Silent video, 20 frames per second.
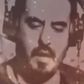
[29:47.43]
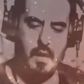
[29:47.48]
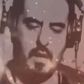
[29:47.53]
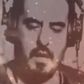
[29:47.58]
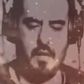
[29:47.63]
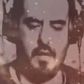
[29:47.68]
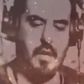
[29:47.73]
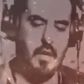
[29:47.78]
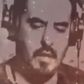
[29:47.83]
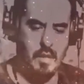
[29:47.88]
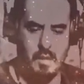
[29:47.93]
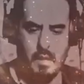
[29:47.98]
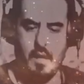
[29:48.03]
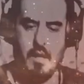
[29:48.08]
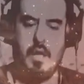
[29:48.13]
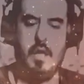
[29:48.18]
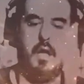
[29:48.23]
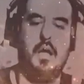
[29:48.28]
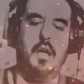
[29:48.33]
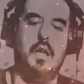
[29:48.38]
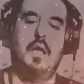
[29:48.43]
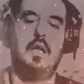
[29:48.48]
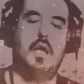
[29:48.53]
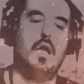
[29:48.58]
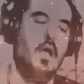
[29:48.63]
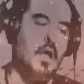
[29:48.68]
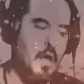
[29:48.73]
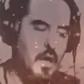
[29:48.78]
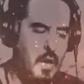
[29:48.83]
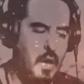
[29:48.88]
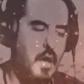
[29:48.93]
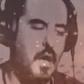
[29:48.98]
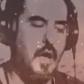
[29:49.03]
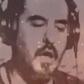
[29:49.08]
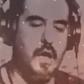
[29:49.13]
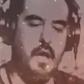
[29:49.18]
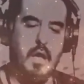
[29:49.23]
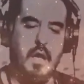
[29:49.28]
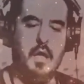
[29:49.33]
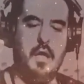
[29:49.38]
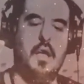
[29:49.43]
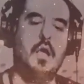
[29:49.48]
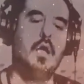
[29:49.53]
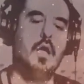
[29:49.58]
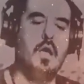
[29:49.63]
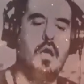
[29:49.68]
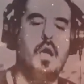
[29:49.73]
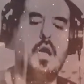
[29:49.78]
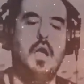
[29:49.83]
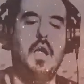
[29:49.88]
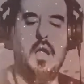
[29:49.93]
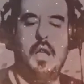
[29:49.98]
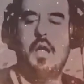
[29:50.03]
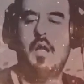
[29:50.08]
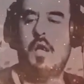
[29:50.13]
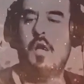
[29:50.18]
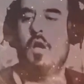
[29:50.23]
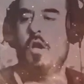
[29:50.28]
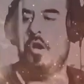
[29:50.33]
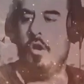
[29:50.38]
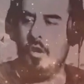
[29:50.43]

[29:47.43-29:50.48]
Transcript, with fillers: Oh, I don't know. This looks like a weird watermark